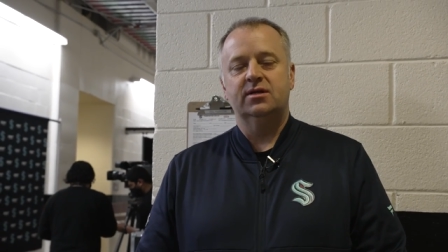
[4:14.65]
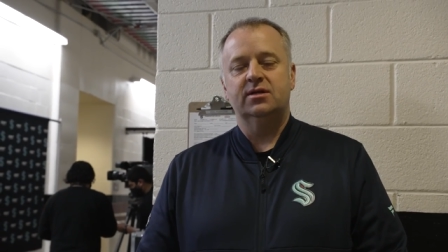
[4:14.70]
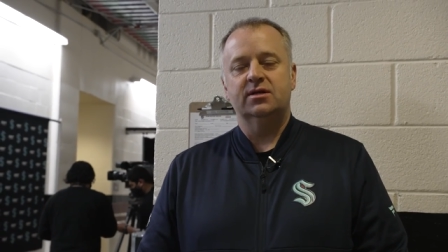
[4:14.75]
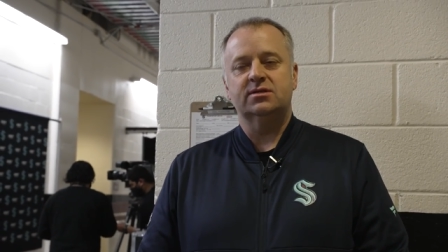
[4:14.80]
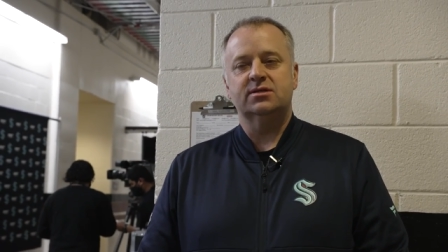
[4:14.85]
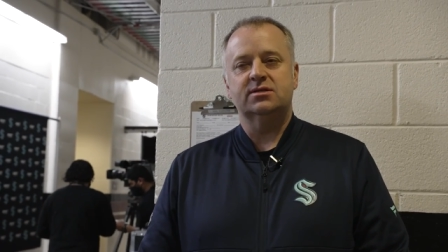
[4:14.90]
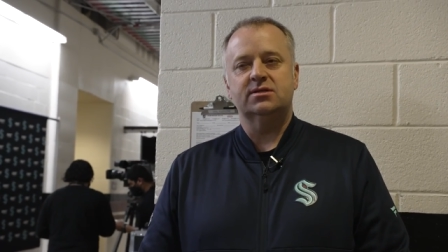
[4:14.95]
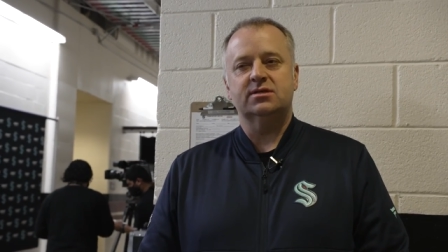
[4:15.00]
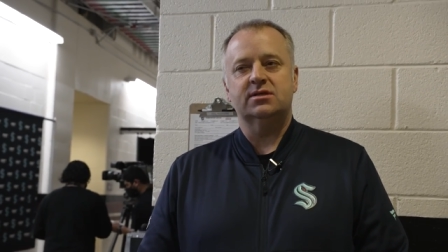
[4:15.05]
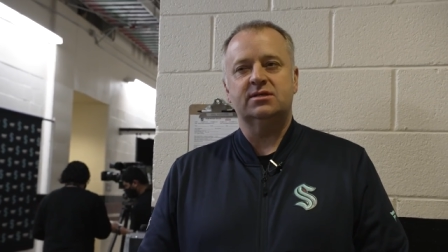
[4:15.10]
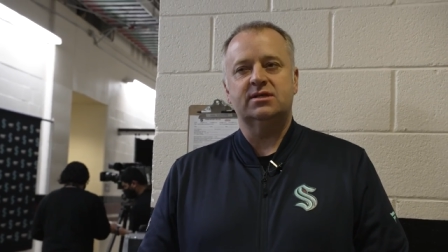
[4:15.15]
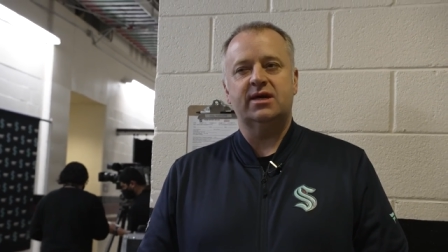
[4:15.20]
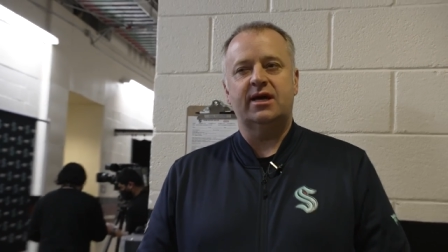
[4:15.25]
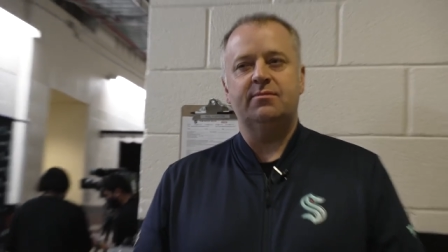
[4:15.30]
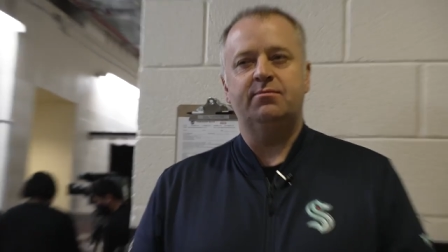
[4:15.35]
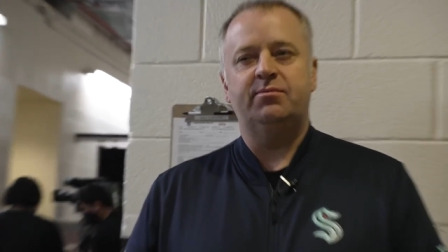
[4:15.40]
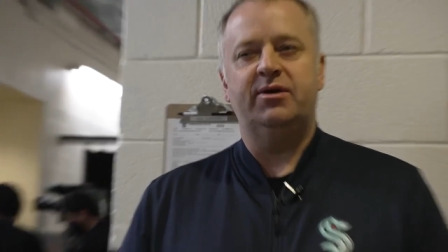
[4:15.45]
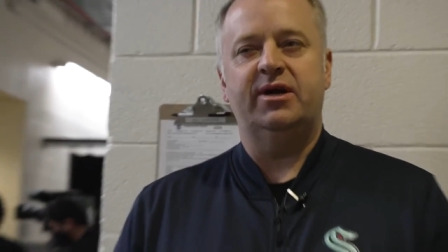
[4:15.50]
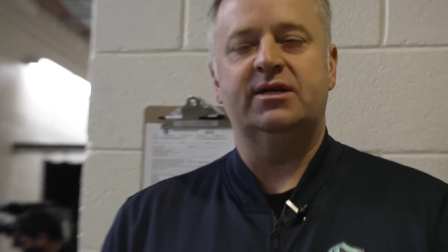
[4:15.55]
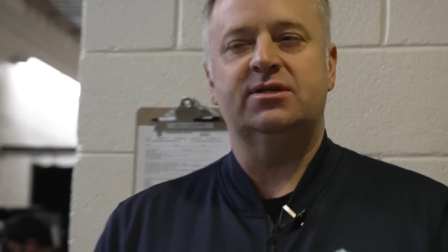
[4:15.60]
This is a
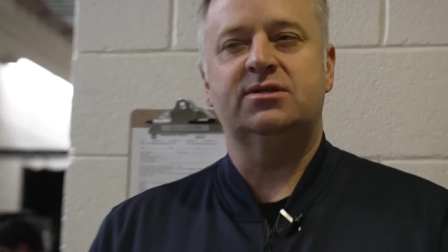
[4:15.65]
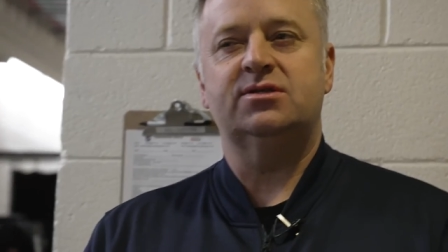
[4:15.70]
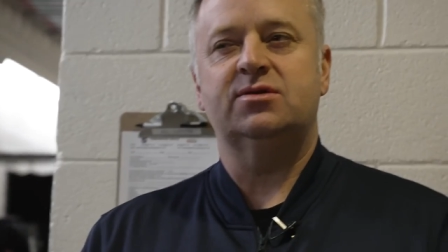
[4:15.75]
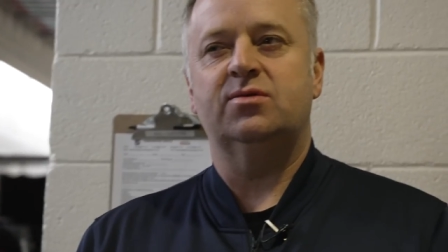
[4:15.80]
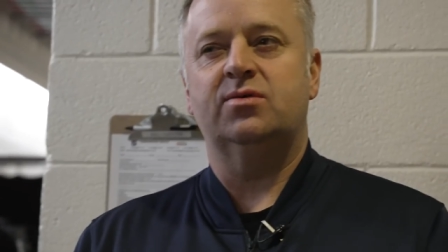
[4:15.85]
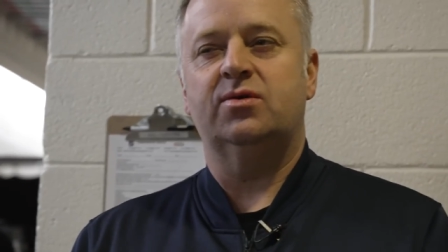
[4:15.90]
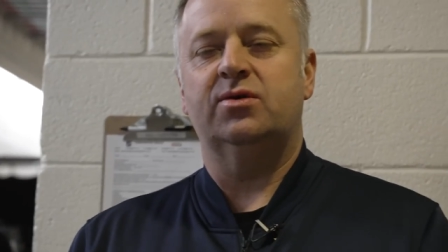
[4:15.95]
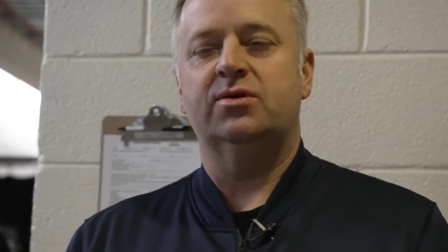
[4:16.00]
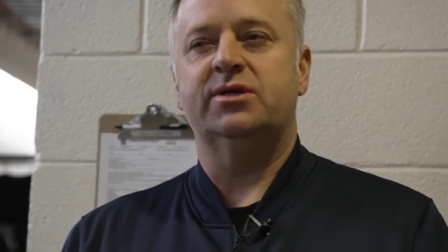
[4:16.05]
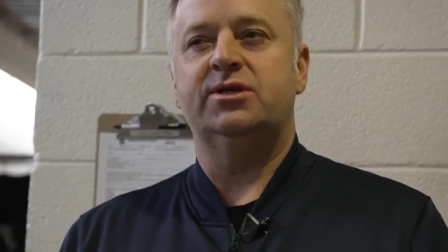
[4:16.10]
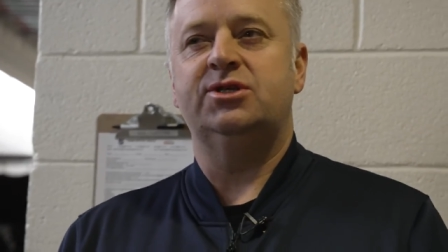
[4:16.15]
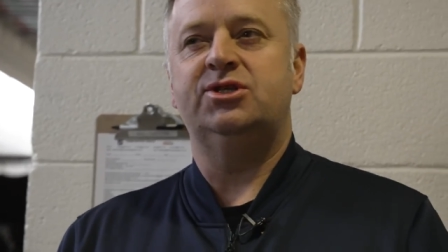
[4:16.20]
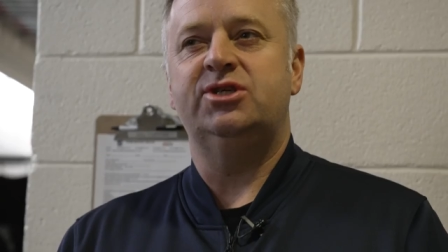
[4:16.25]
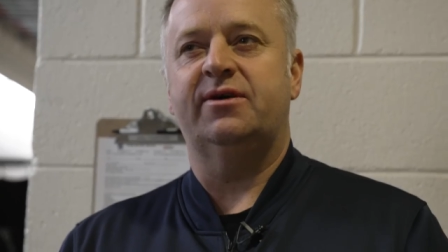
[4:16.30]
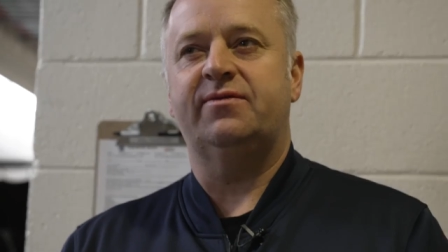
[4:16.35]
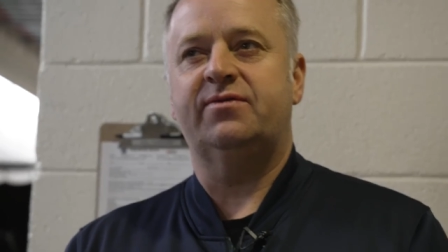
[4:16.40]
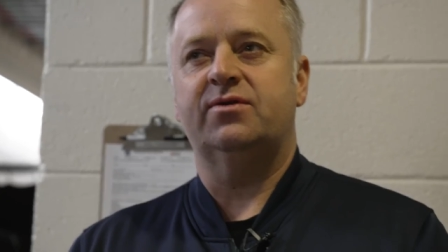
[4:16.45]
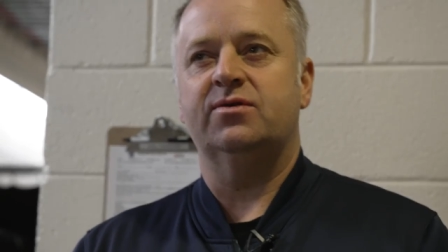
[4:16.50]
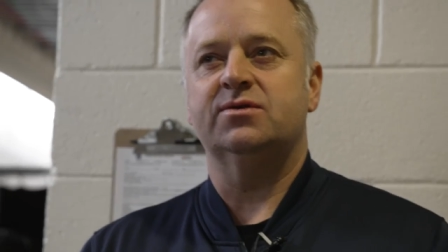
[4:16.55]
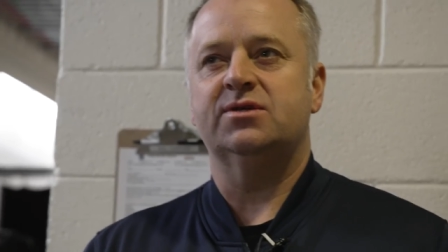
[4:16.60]
tight bench, so only
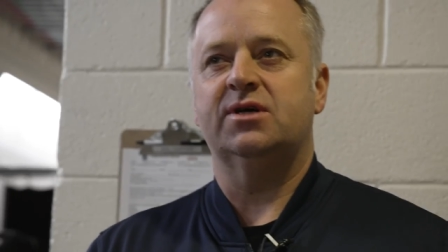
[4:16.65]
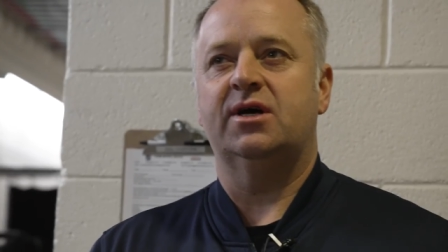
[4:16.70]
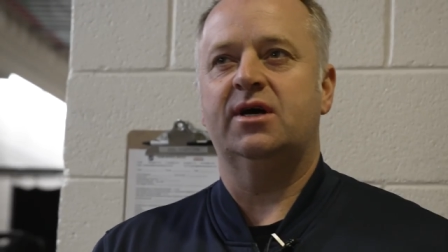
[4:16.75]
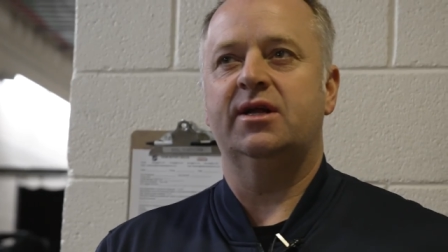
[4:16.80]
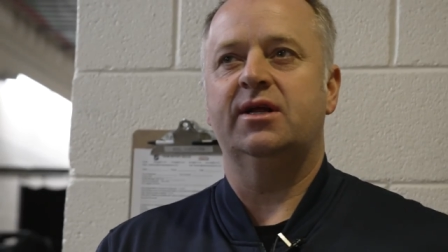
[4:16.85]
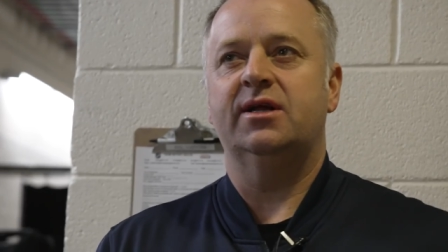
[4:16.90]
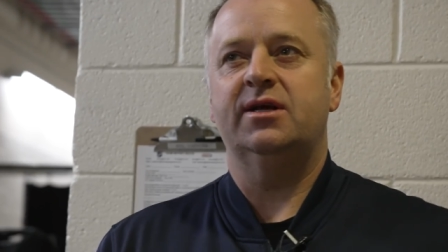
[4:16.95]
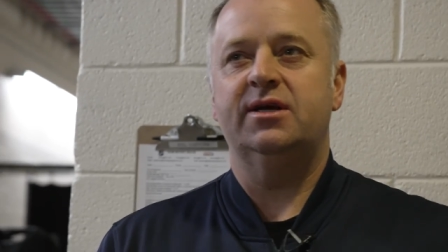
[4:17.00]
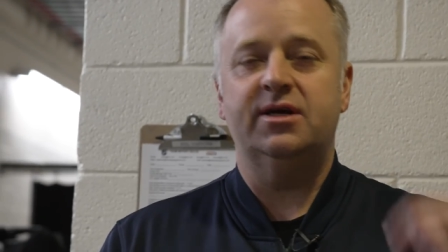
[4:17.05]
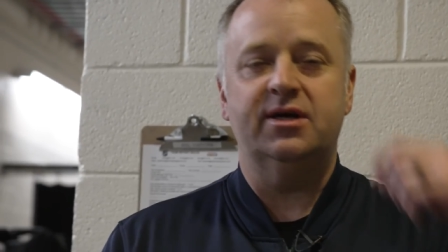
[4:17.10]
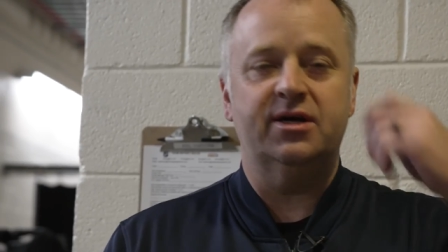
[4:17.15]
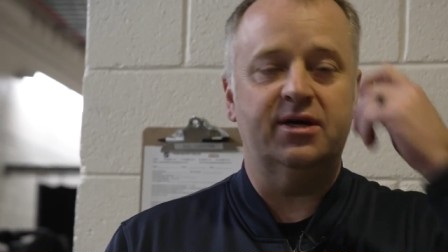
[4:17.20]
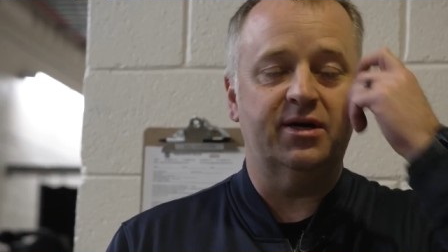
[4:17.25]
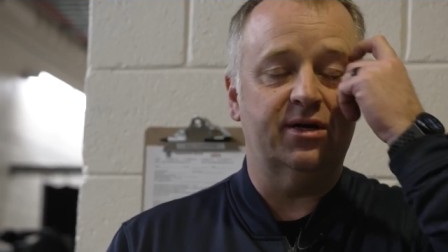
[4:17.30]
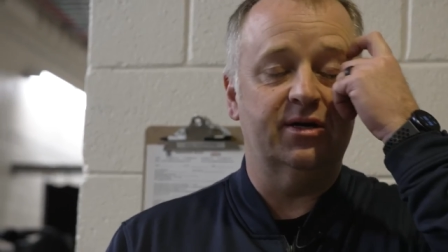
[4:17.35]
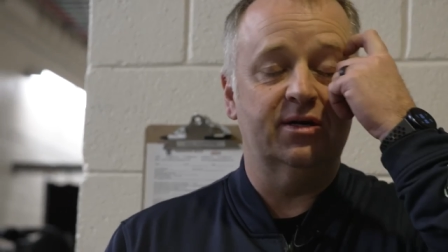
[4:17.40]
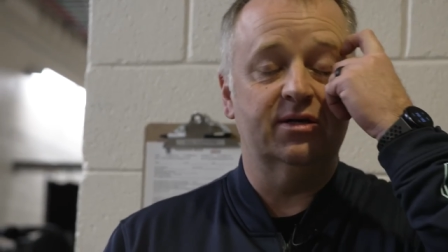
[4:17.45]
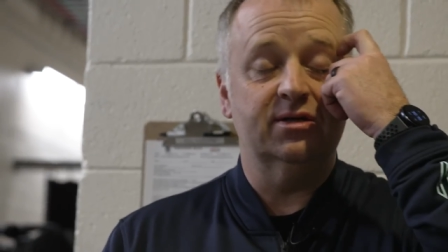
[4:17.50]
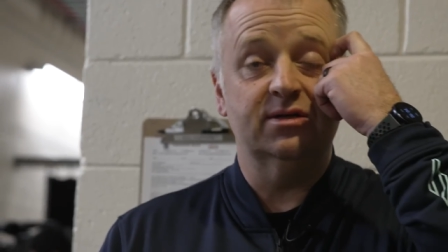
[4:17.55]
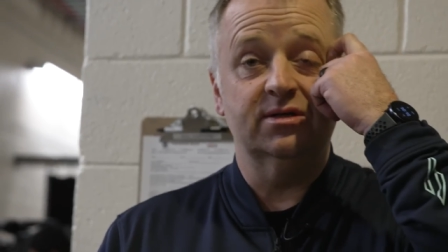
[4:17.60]
Jeff goes on it
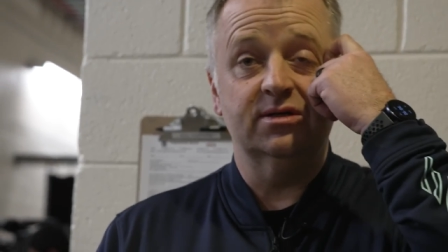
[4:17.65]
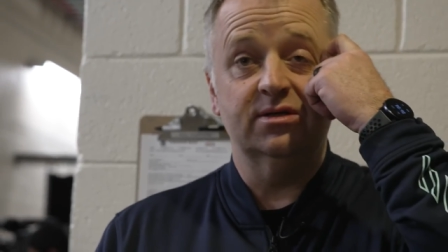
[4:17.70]
here.